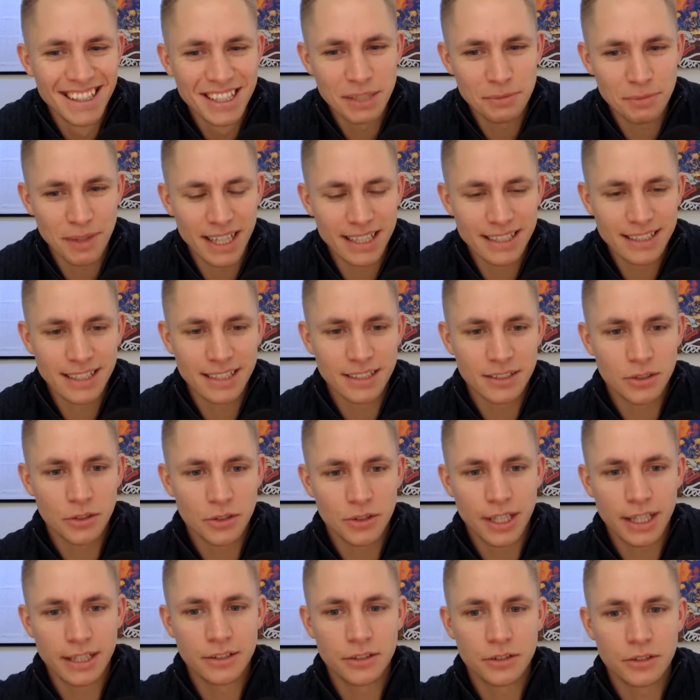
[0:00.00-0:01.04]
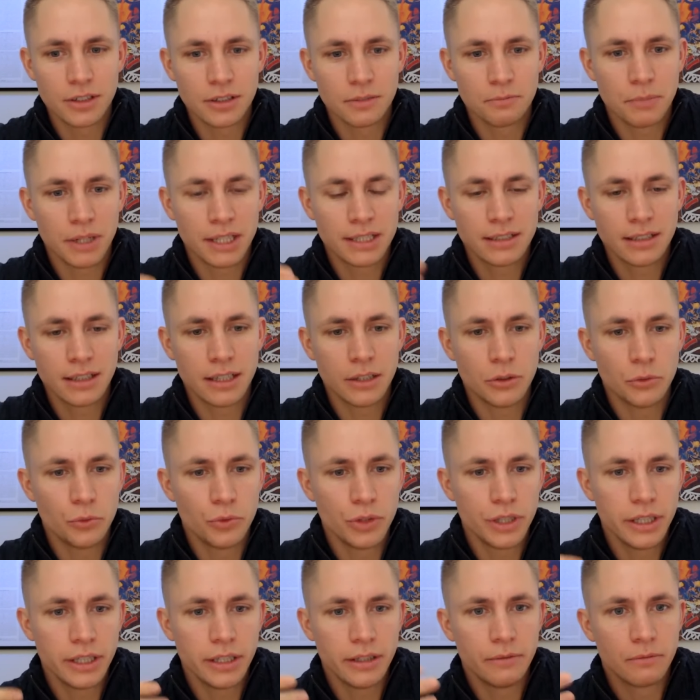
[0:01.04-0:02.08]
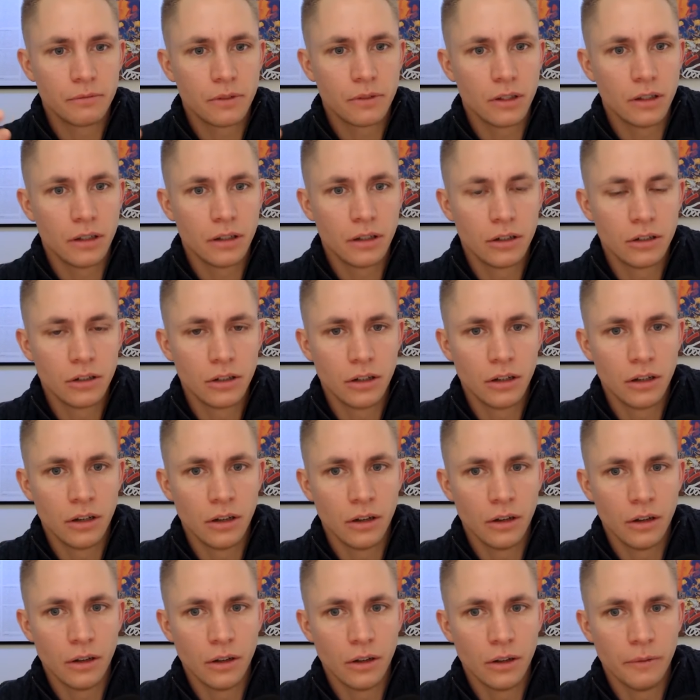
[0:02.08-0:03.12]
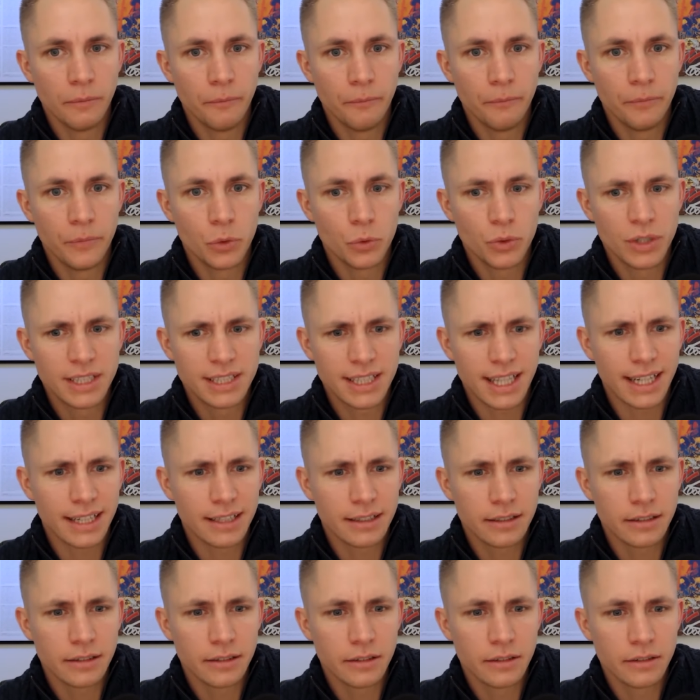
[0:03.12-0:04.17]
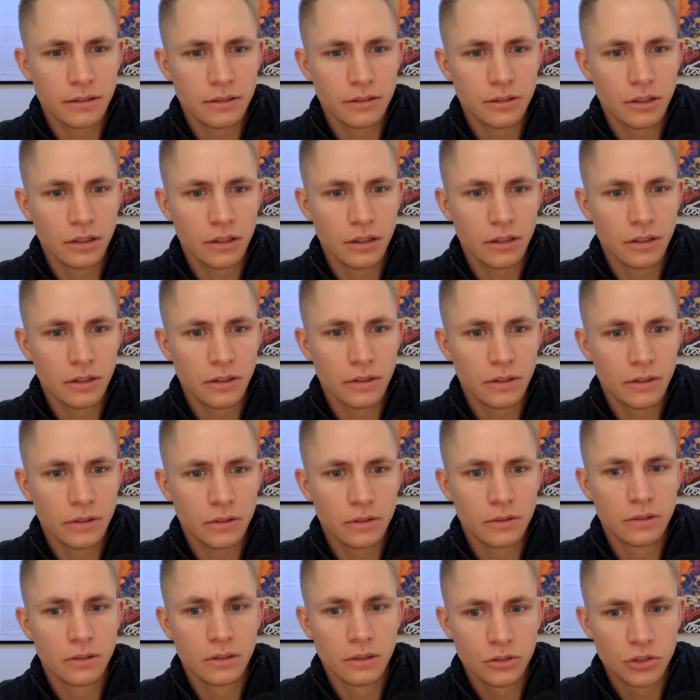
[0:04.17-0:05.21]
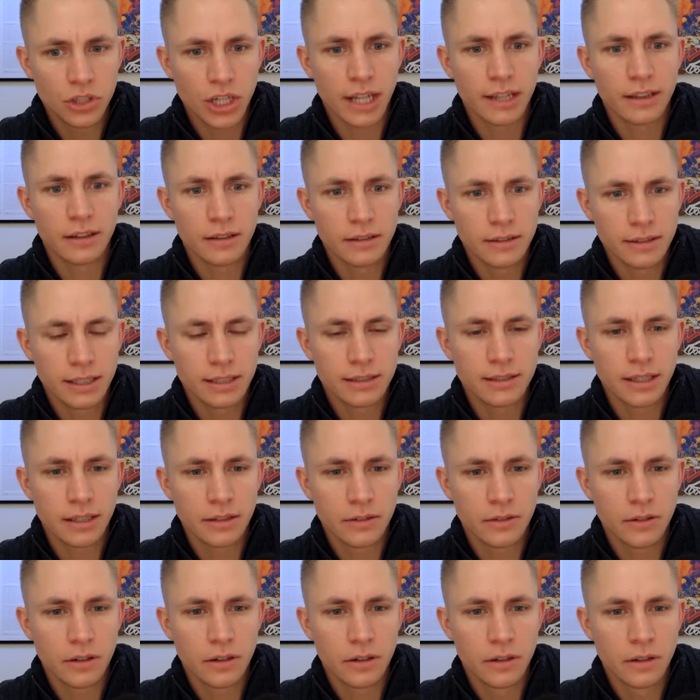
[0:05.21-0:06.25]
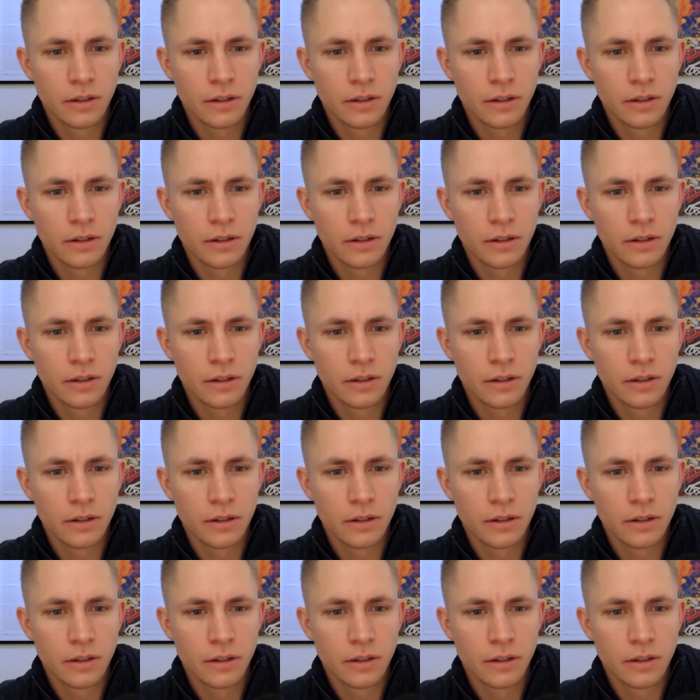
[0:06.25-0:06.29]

splicing. So then you can basically re uh, no. Uh, channels, etc.